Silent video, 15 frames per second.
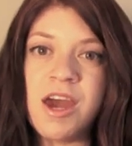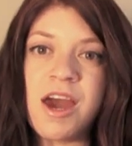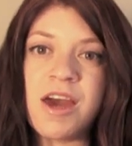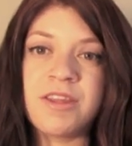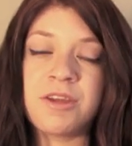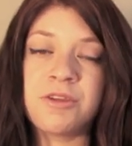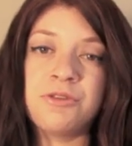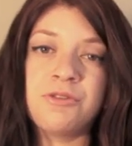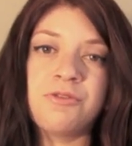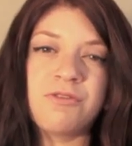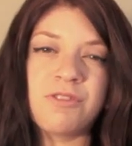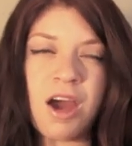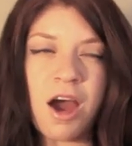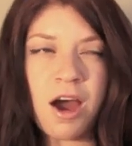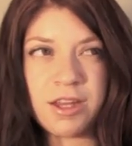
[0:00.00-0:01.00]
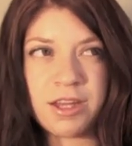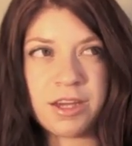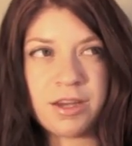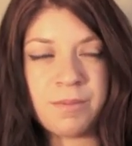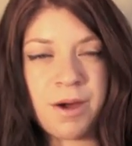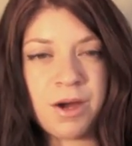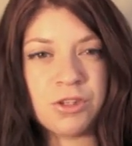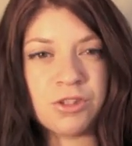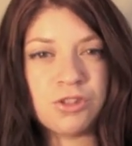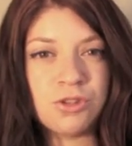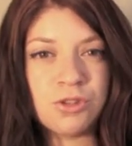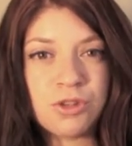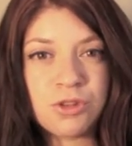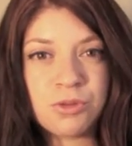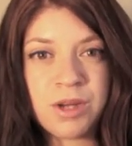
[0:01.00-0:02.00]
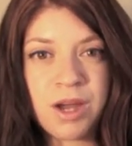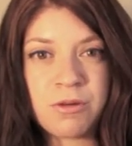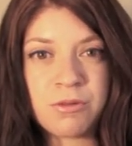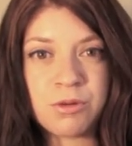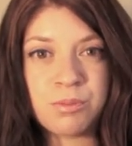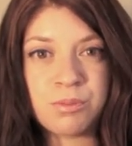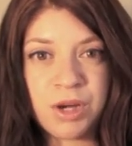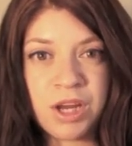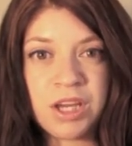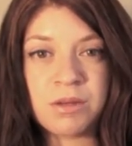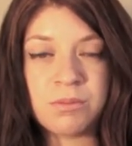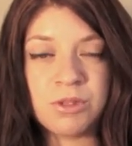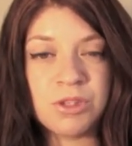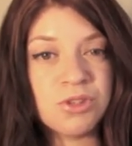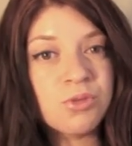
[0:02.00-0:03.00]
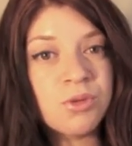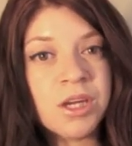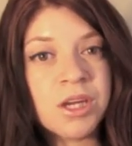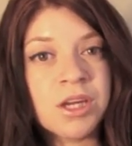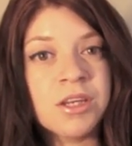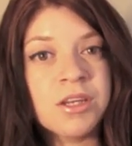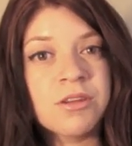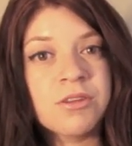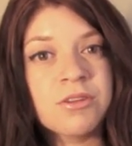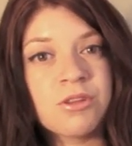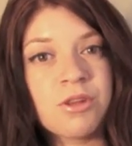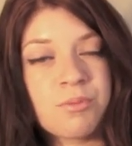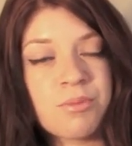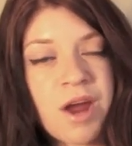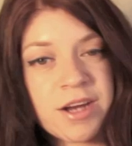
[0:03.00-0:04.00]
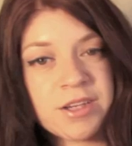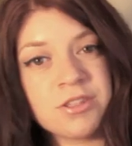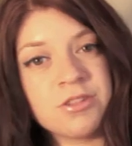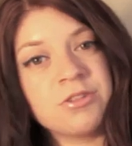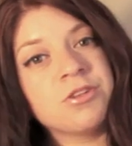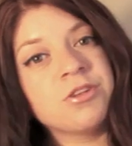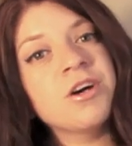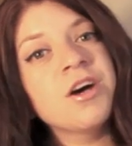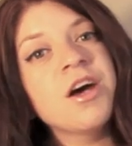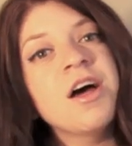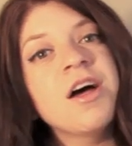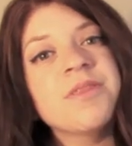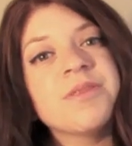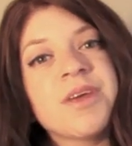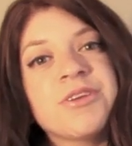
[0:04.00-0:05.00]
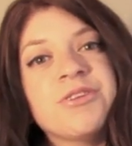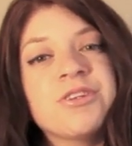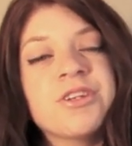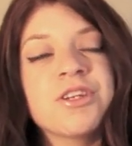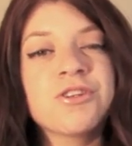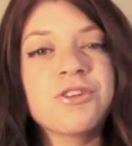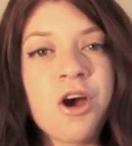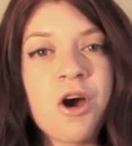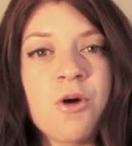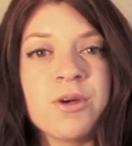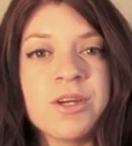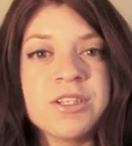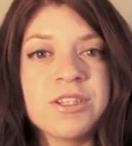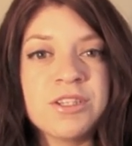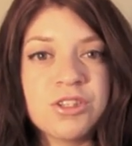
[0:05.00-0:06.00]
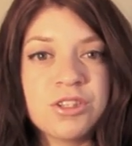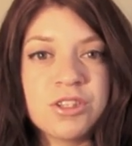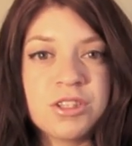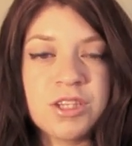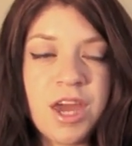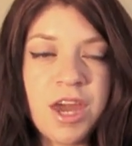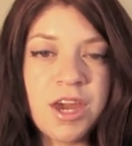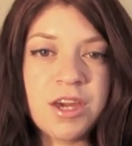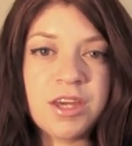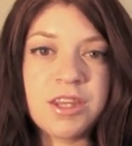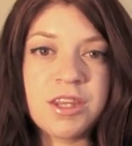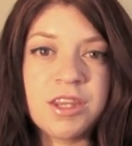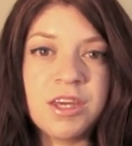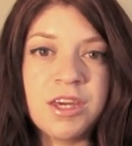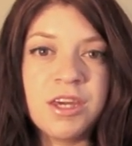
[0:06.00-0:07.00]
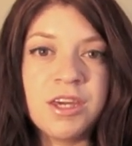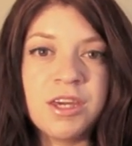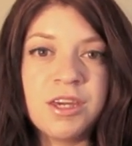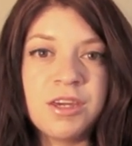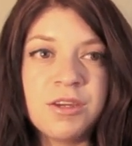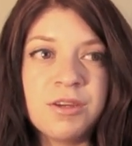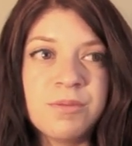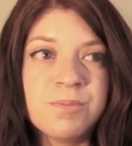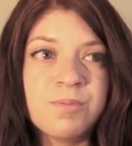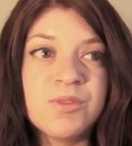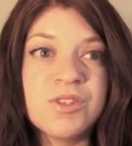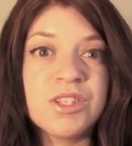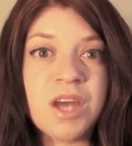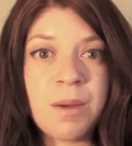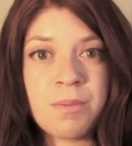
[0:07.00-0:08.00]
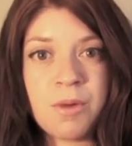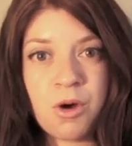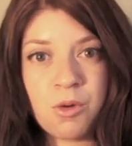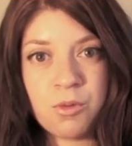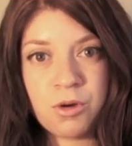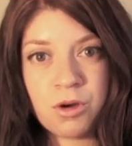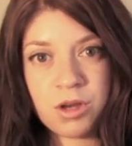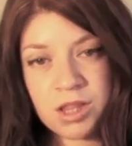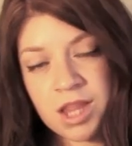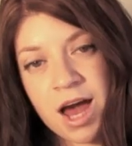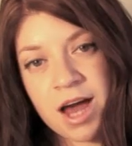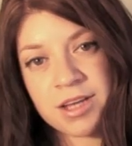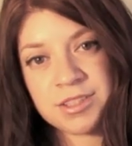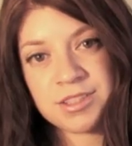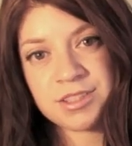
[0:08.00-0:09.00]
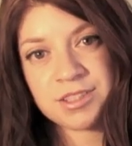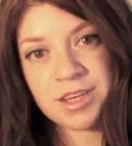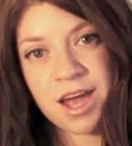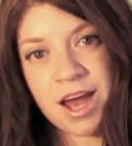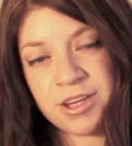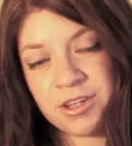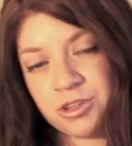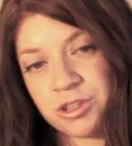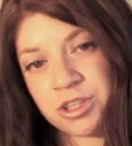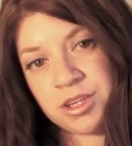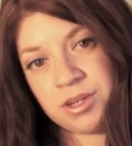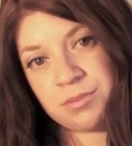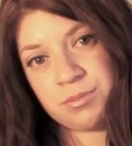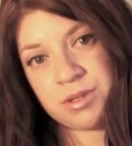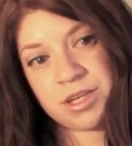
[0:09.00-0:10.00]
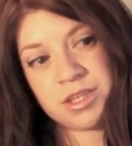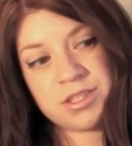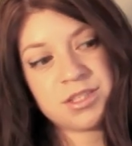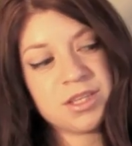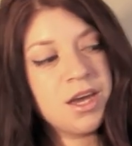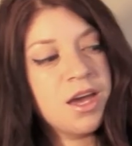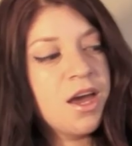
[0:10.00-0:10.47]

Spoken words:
and then you've got like about a 2 to 3 hour break in between the practical, then you can go and take the demo class at your kit place.